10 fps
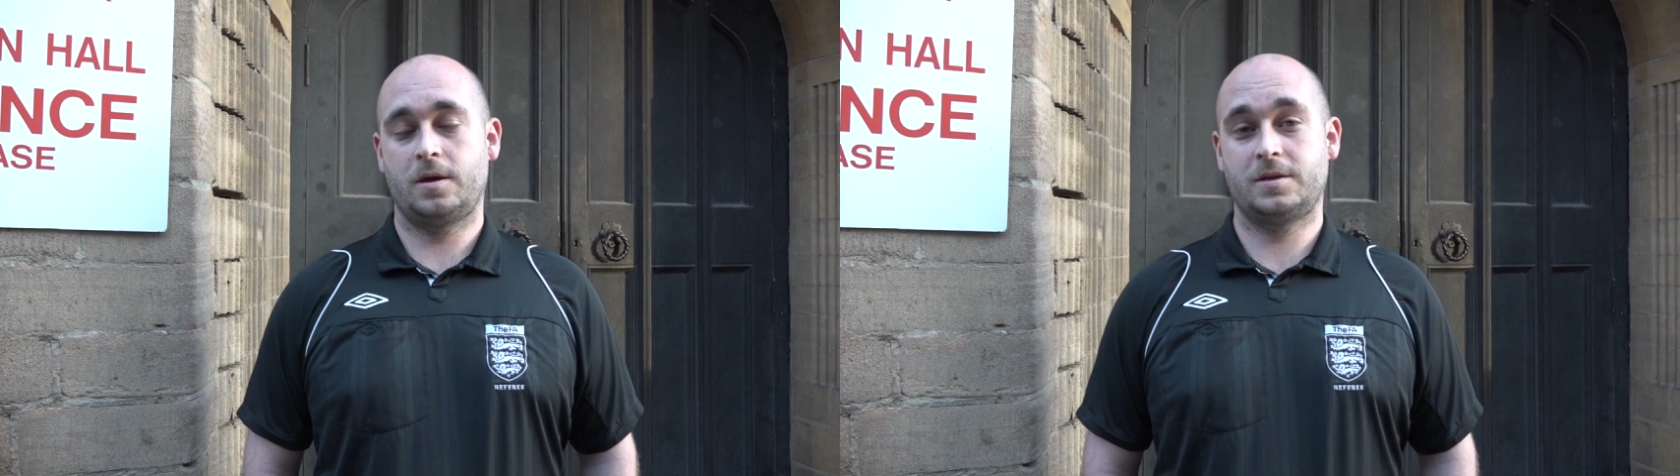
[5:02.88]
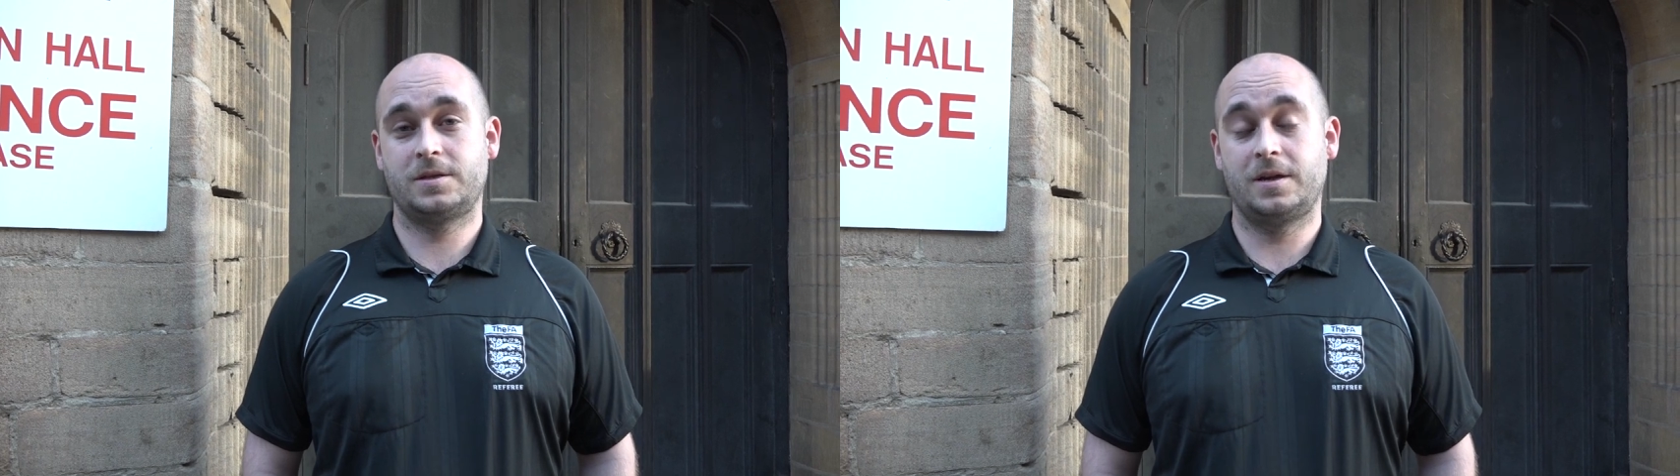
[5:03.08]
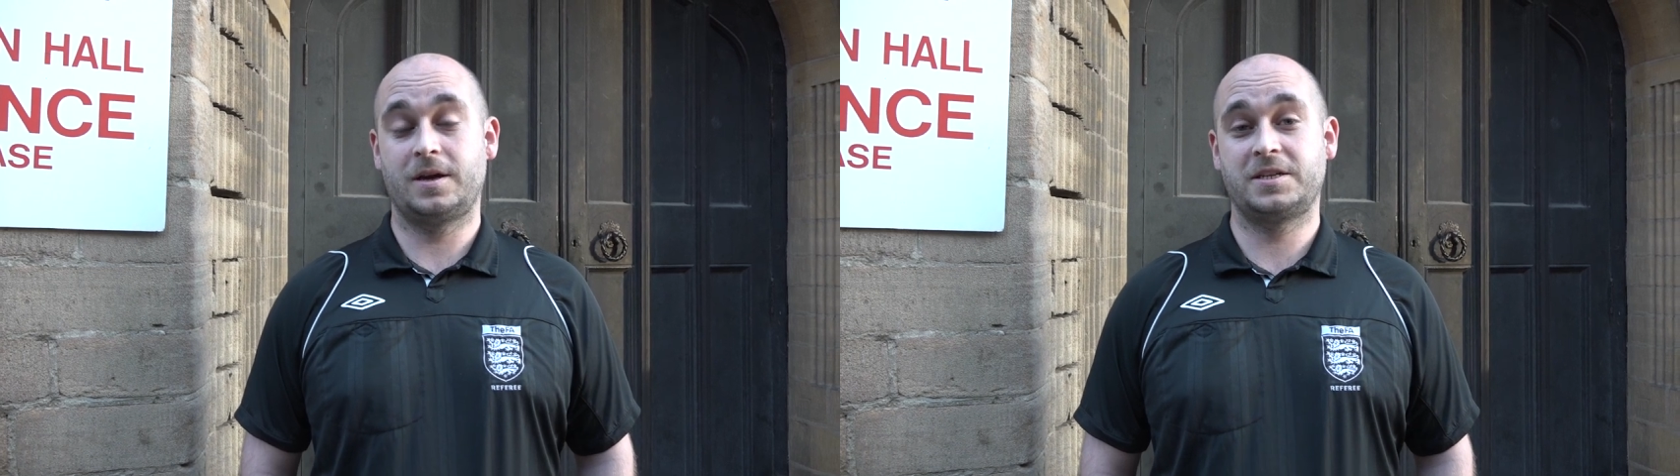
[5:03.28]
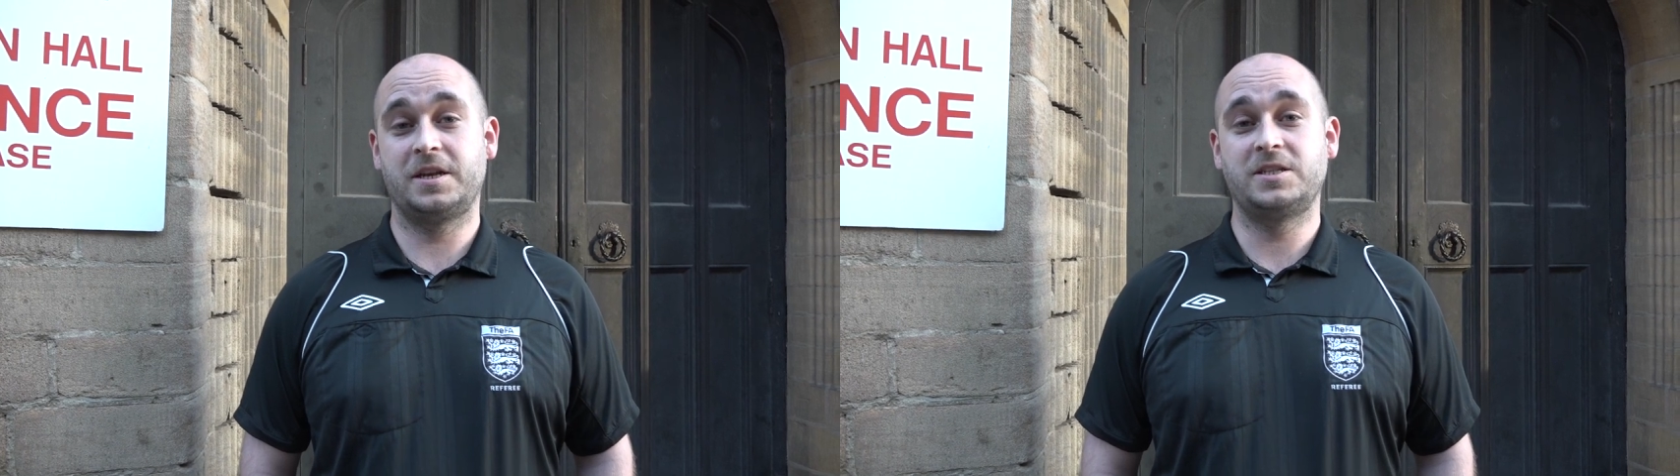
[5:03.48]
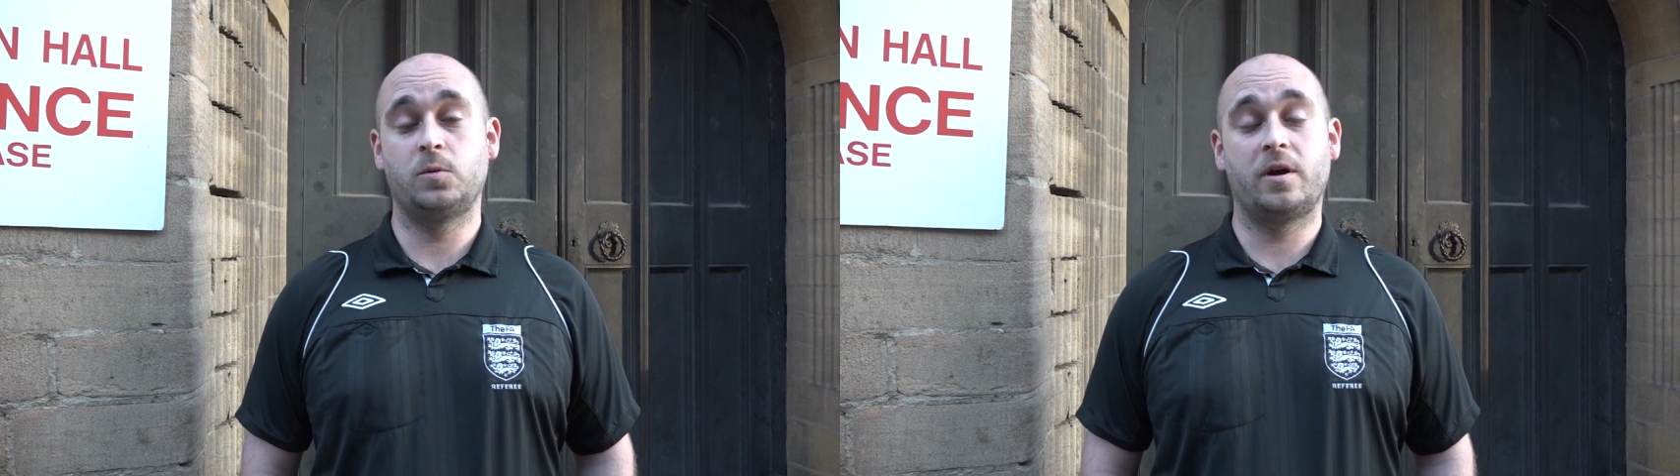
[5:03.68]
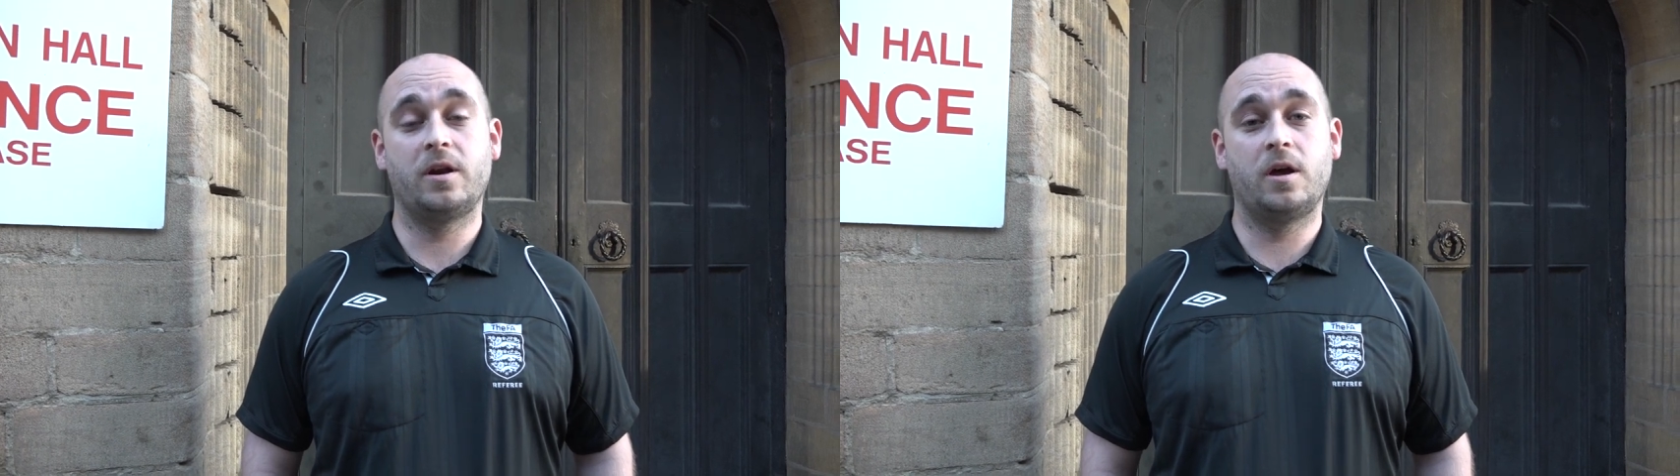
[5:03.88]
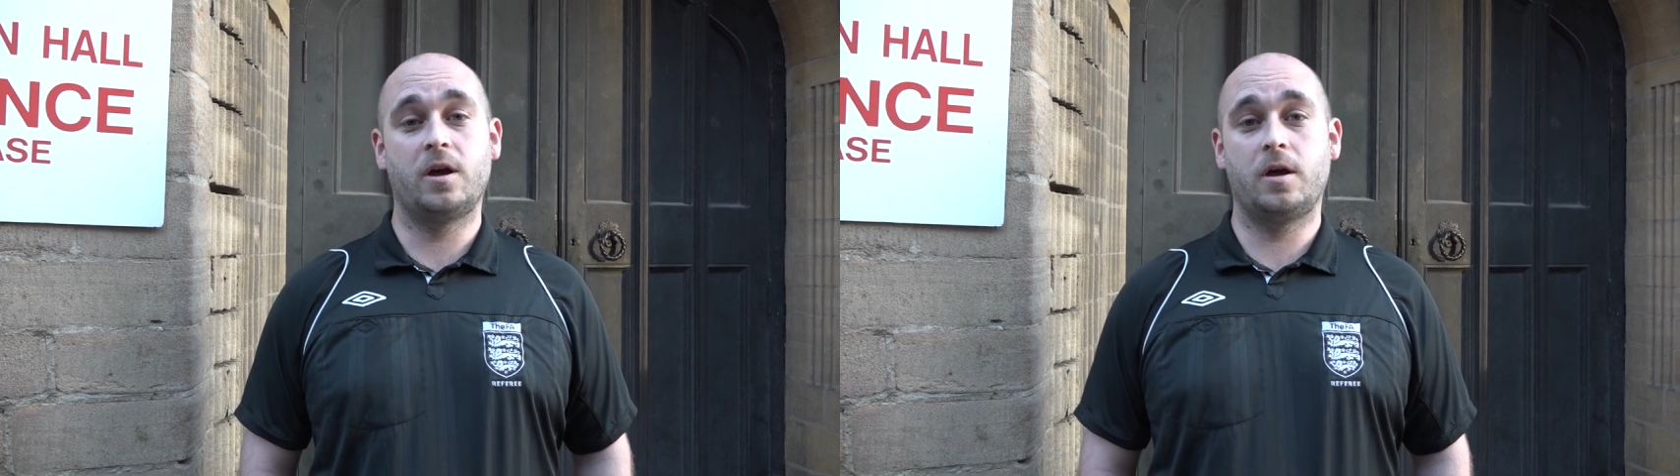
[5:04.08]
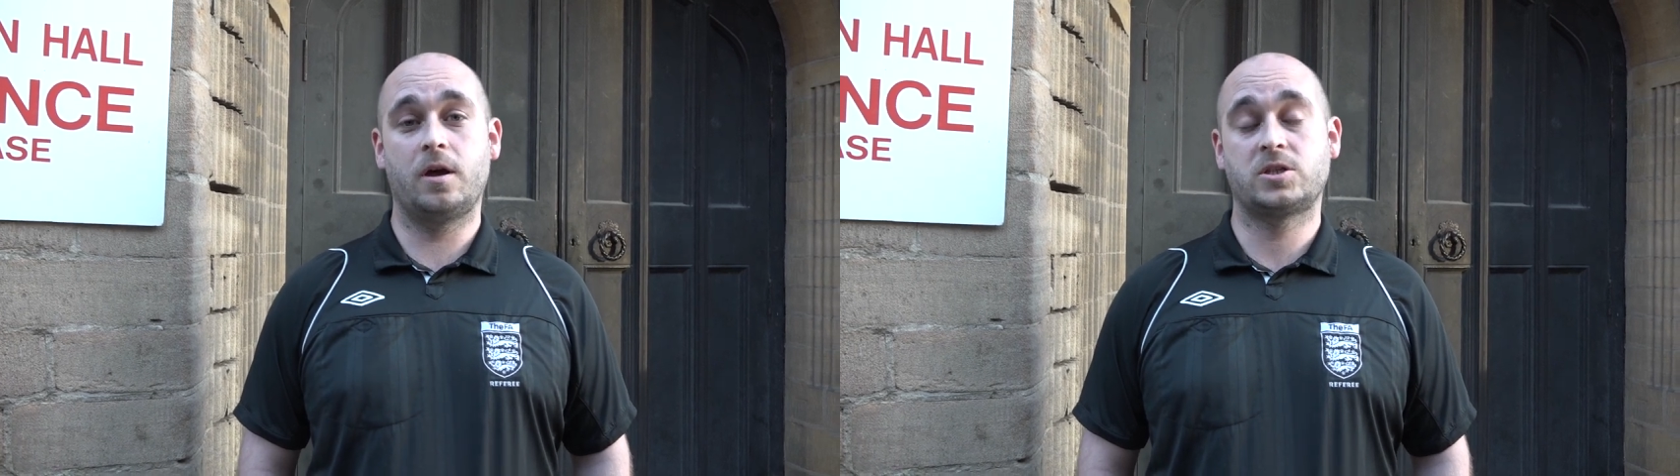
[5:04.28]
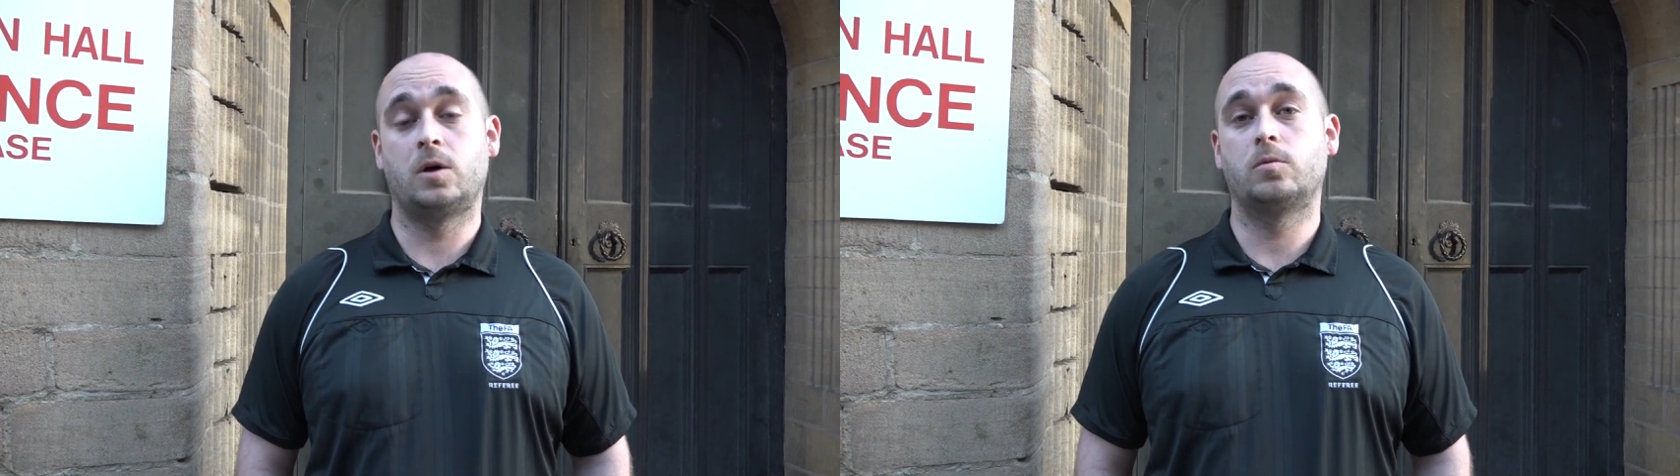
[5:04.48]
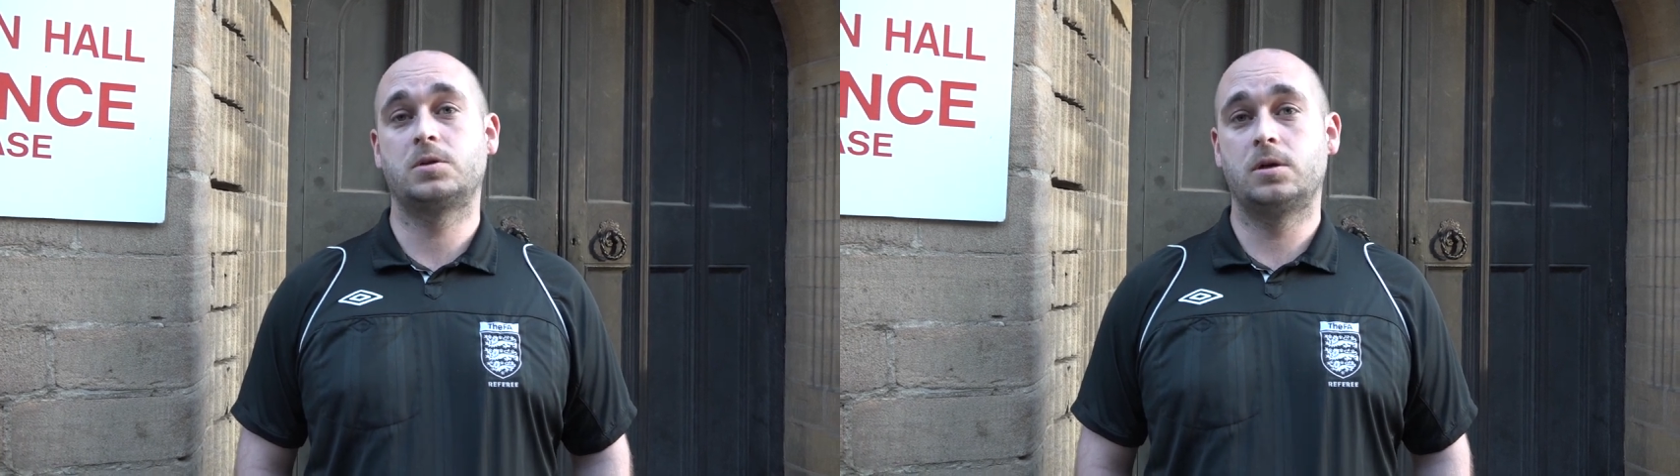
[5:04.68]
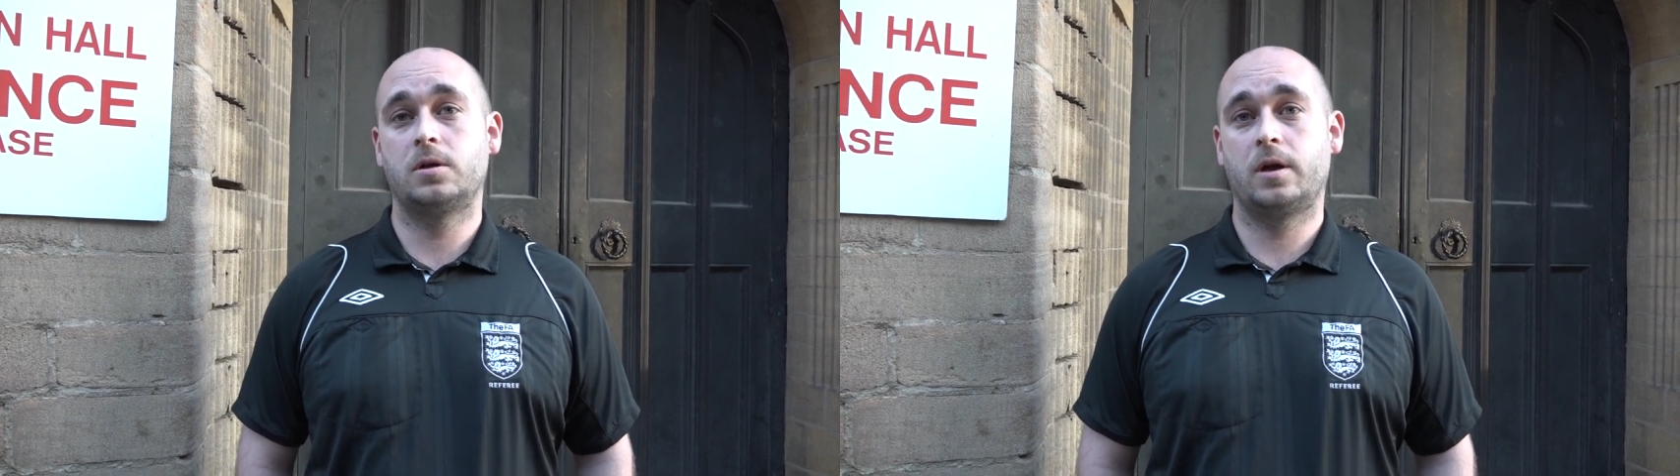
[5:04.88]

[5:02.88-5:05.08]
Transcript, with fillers: It's a nice and easy one. Uh, assault.